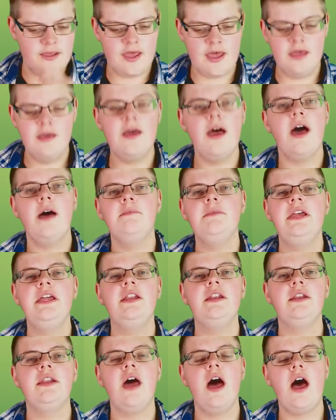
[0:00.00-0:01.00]

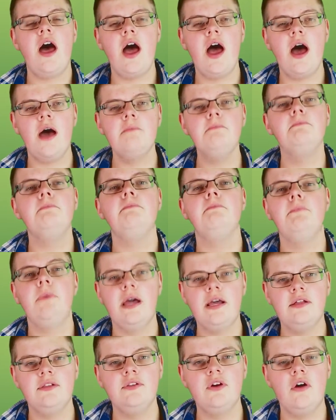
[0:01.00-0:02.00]
I'm
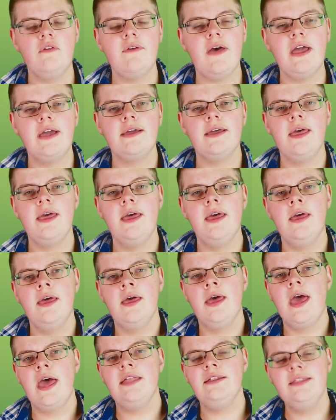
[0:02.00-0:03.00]
Michael Novak.
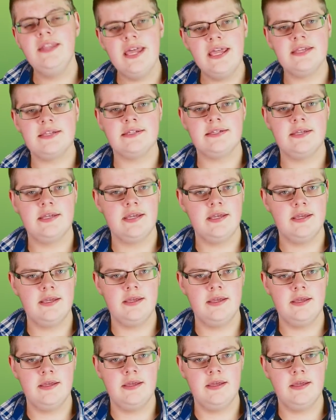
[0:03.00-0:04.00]
And this
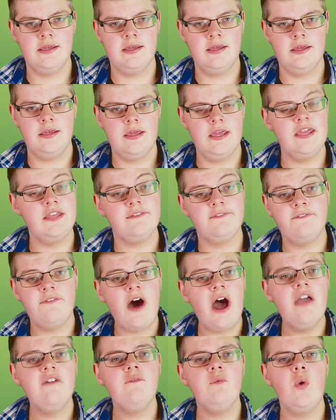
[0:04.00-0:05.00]
is
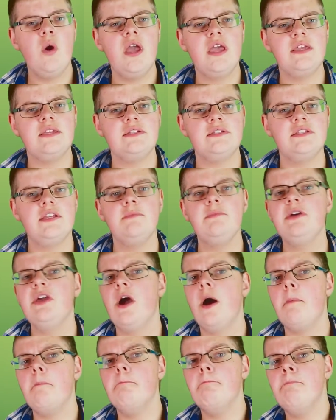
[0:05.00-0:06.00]
5 ways to
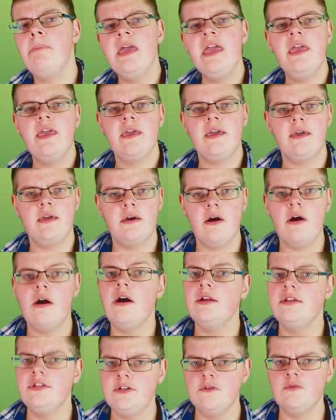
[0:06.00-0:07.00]
become big
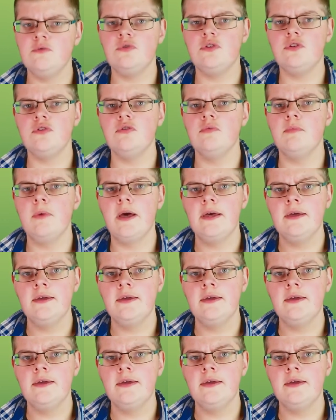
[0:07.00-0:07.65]
on YouTube.